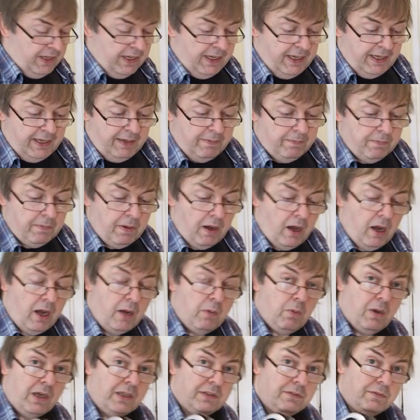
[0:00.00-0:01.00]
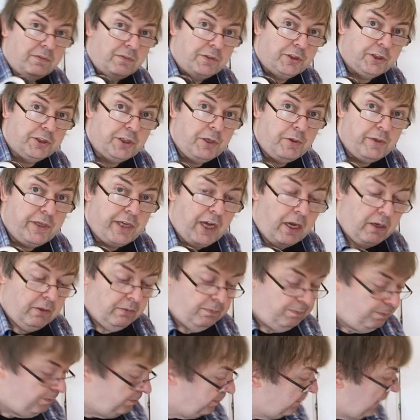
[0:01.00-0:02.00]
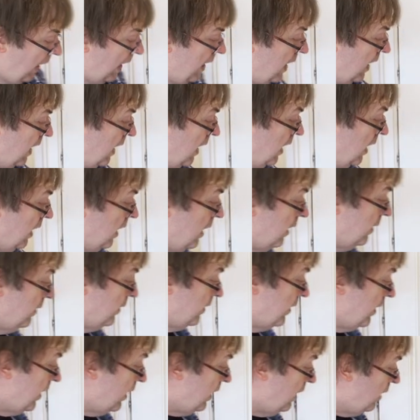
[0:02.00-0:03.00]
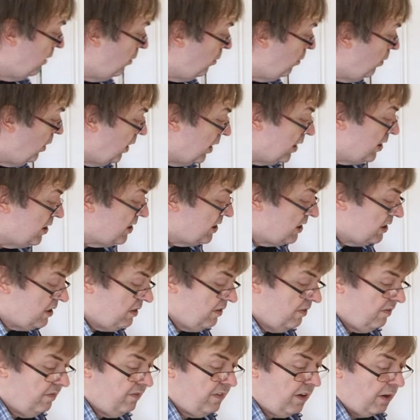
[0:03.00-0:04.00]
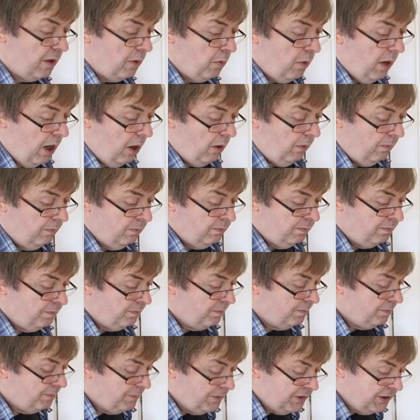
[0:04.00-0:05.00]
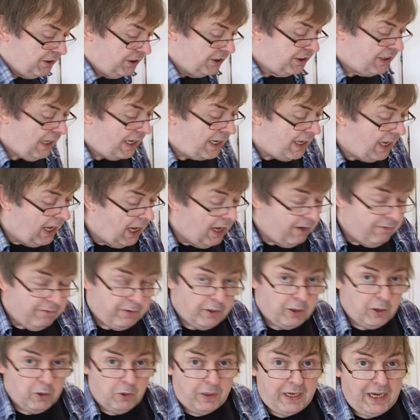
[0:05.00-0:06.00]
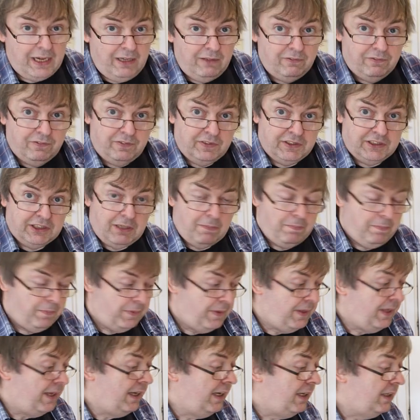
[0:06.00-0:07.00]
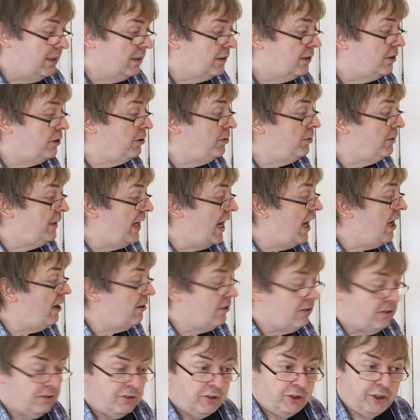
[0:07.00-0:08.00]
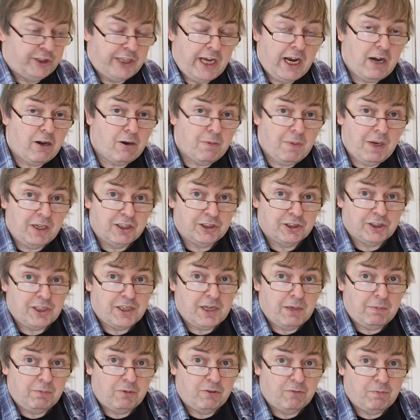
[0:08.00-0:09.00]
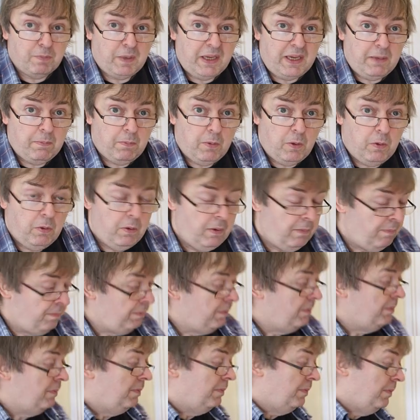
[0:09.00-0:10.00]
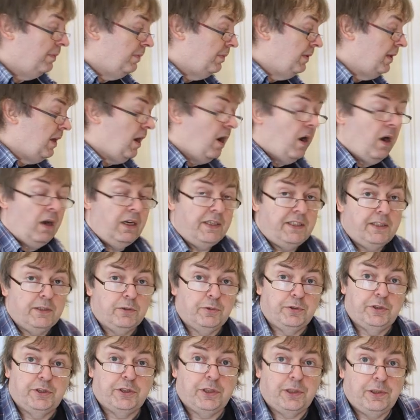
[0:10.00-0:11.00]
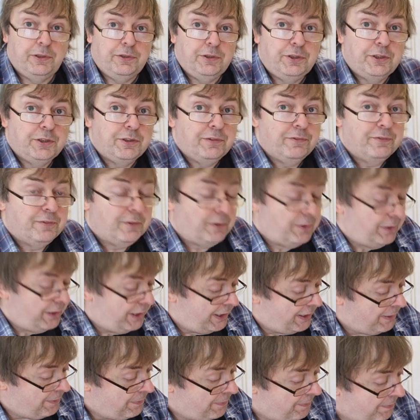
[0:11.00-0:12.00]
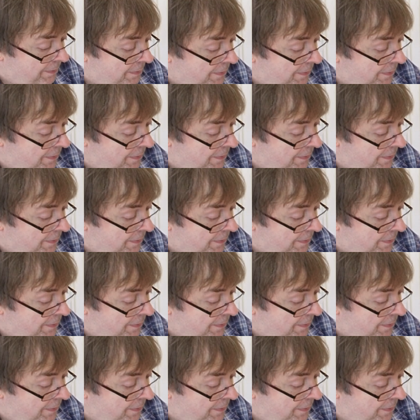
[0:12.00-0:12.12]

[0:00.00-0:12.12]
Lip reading: the i1 Studio, and works very well. As I say, if you're looking for something to get share amongst a number of people, ideal solution for you.